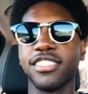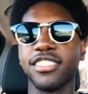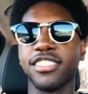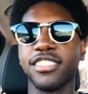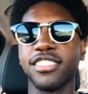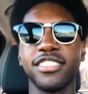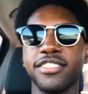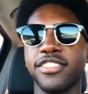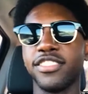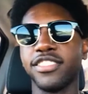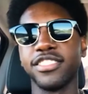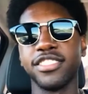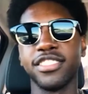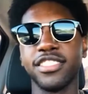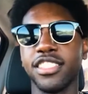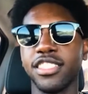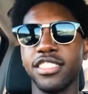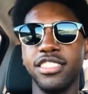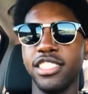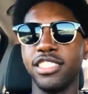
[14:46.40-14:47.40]
Just don't
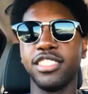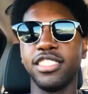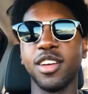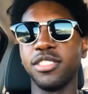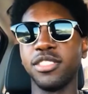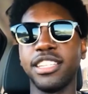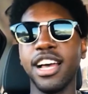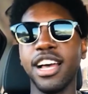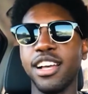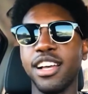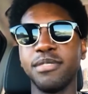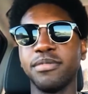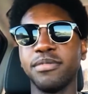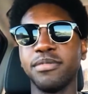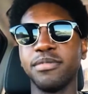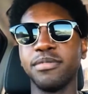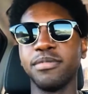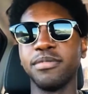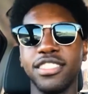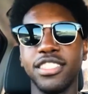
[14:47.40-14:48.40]
stop.
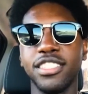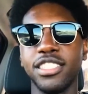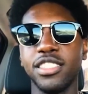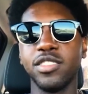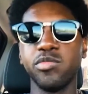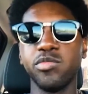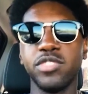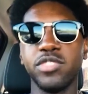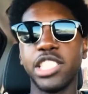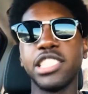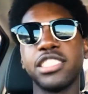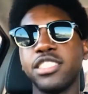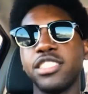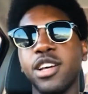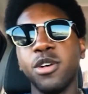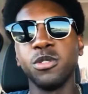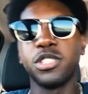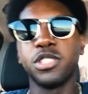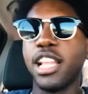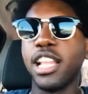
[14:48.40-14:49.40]

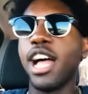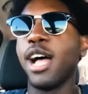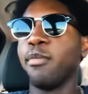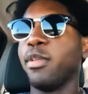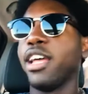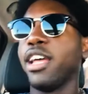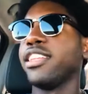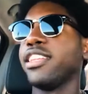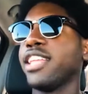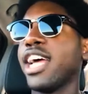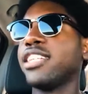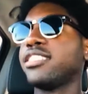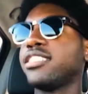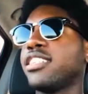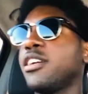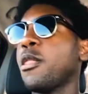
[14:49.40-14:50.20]
Like that's,